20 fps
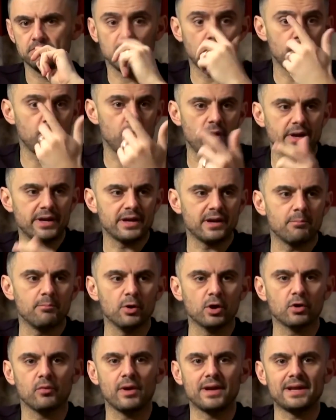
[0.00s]
I'm writing a
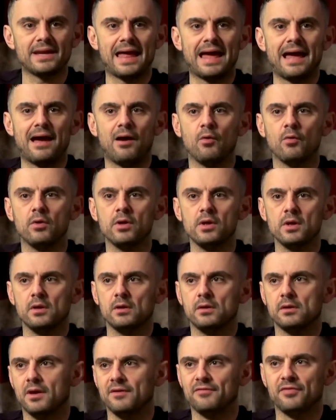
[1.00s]
book right now.
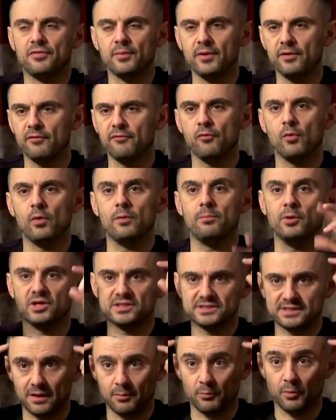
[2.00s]
I have 3 or 4
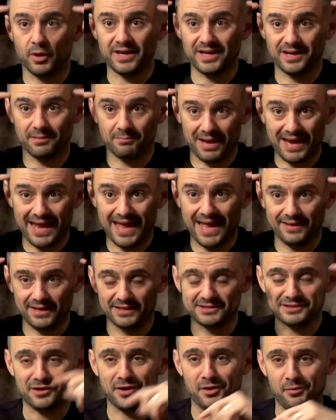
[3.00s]
books that I'm writing in my head.
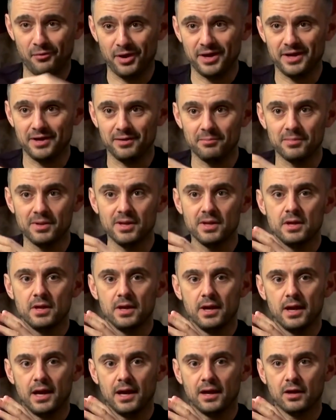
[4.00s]
That's how I write them.
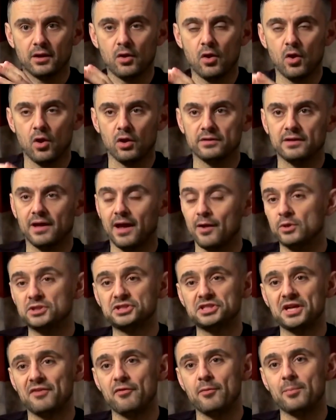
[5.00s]
Called I
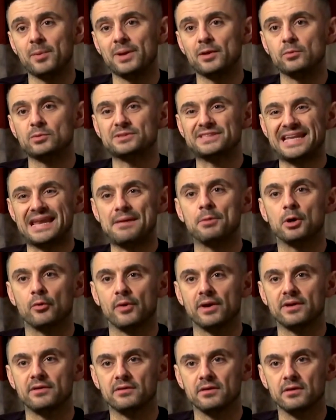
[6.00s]
Wish Everybody Was an
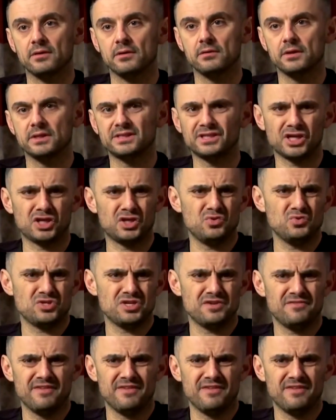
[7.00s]
Immigrant. It's a huge